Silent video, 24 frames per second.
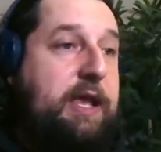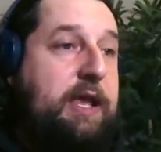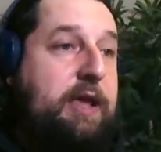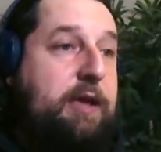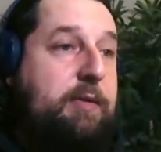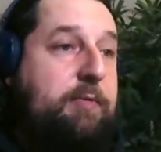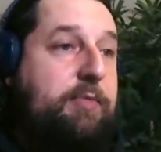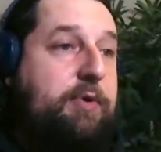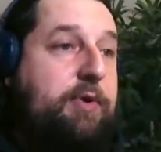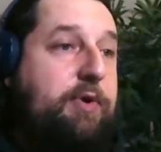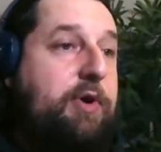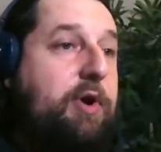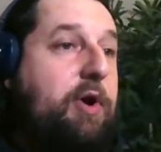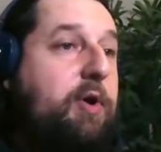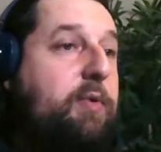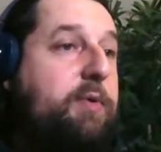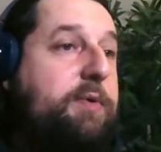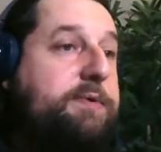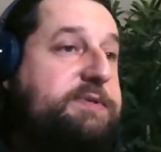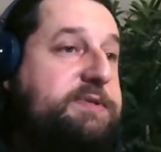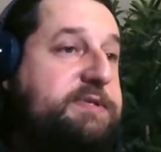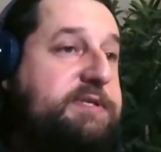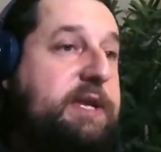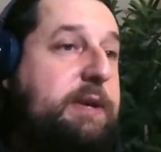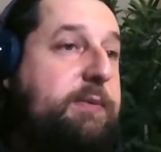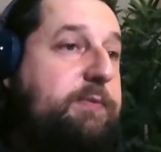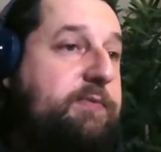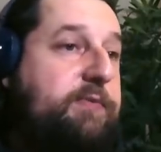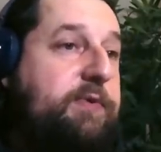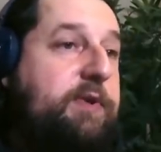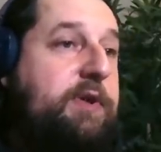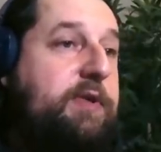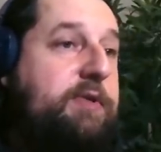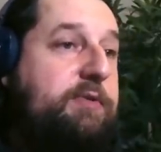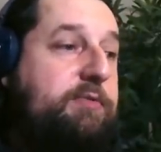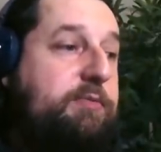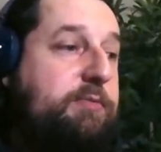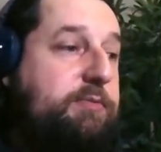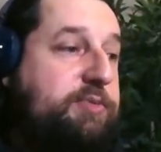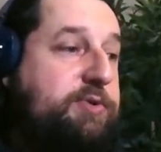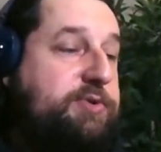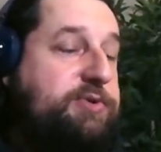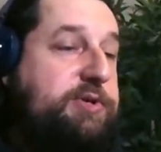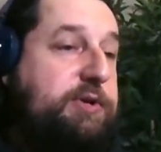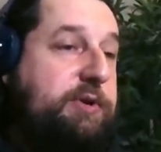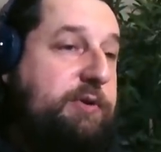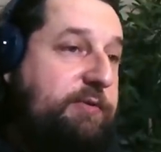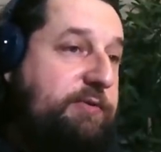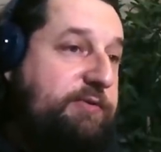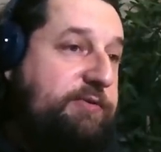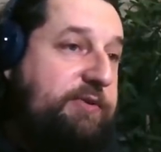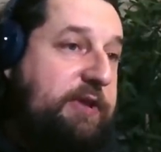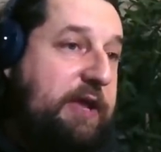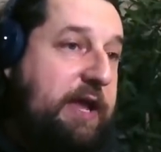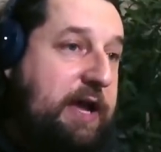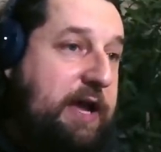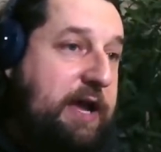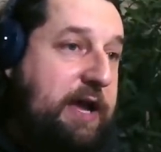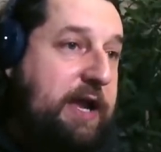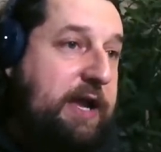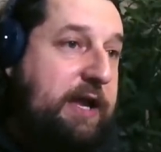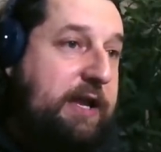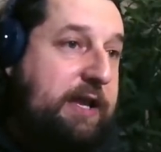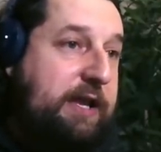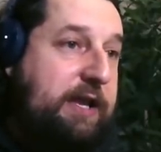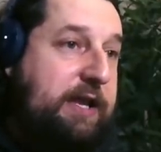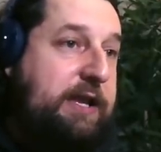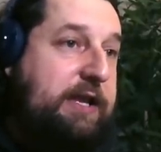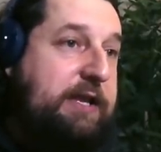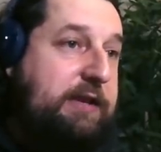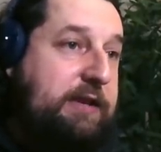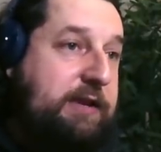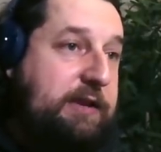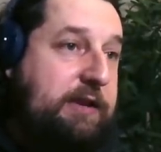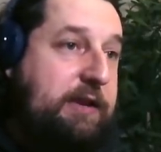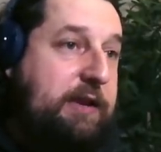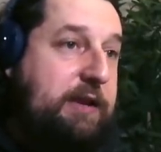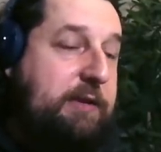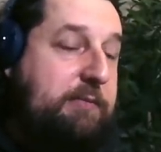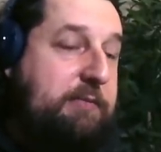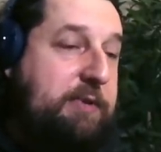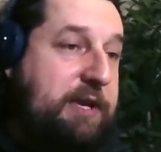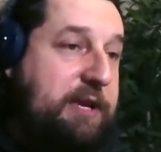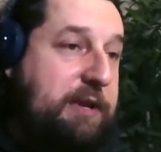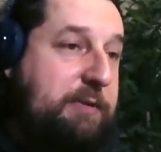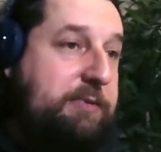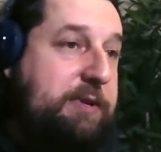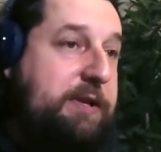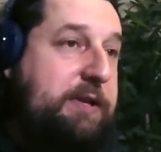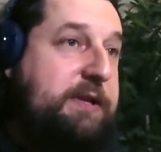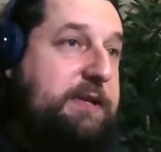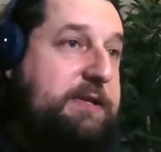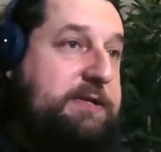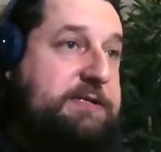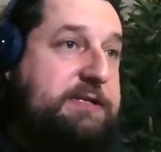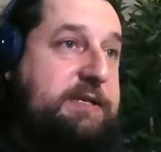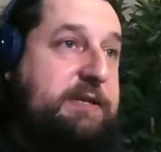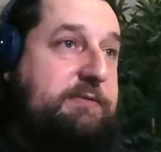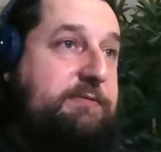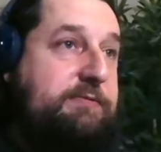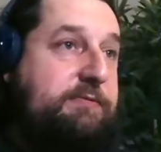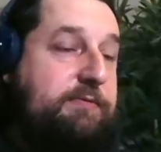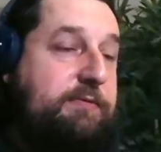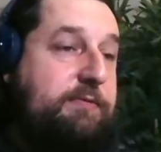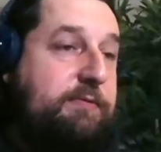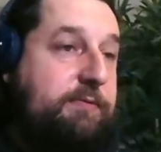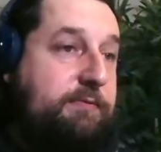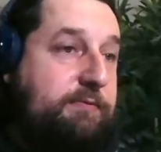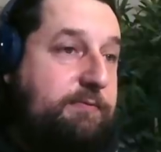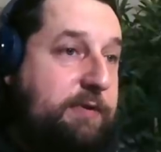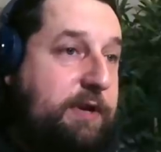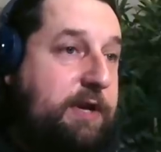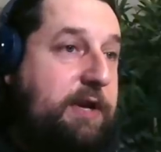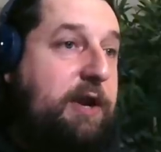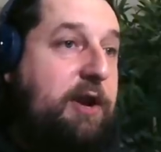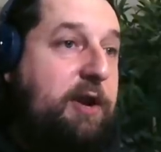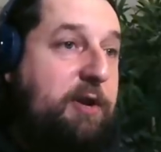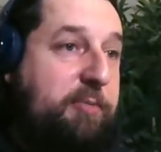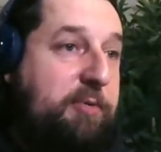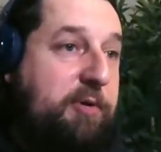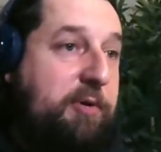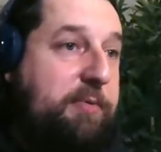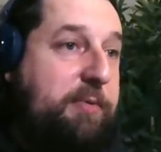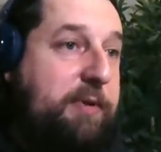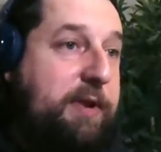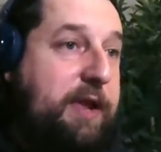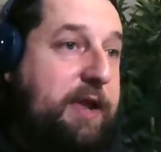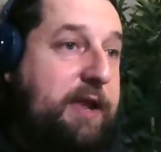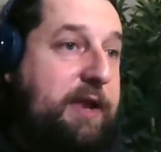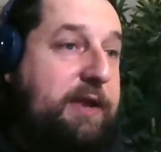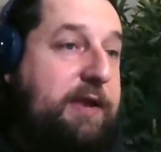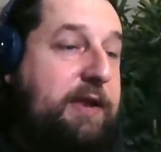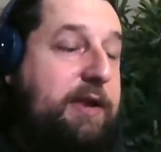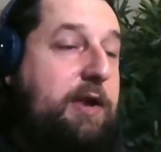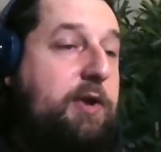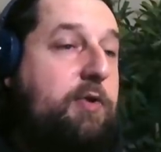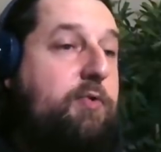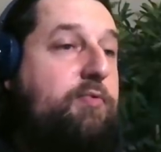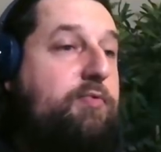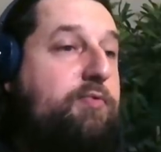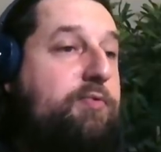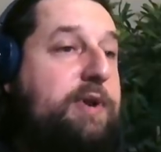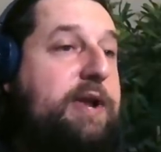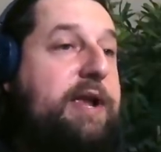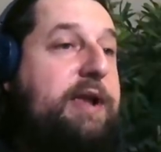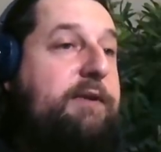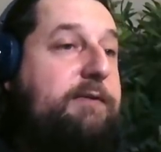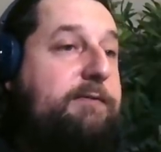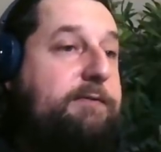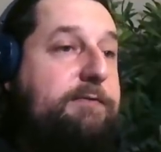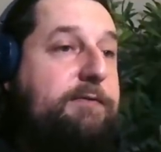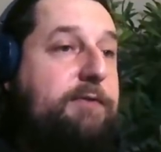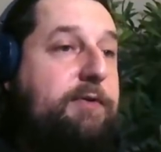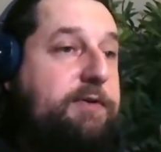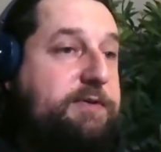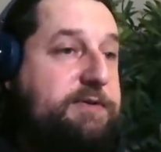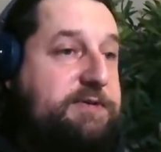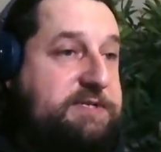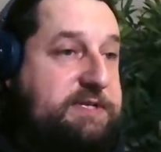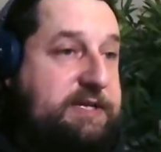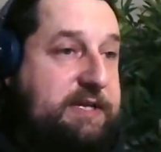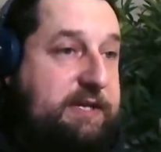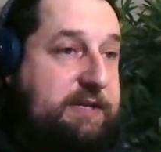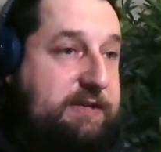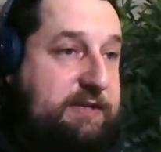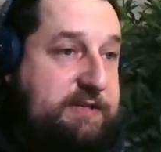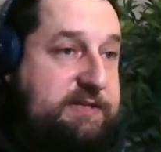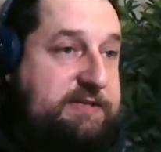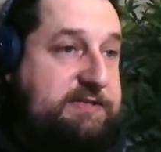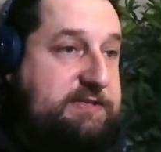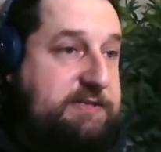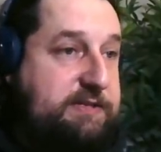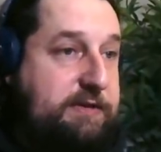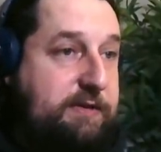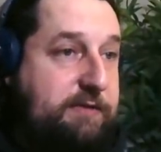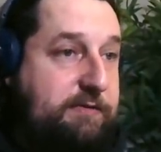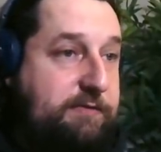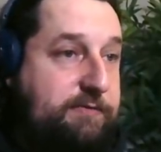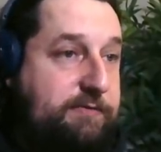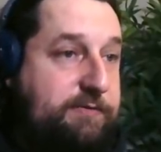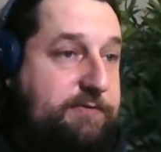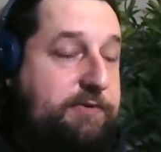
mm-hmm. but go one step further and produce highly um, manipulative video propaganda reinforcing this stuff.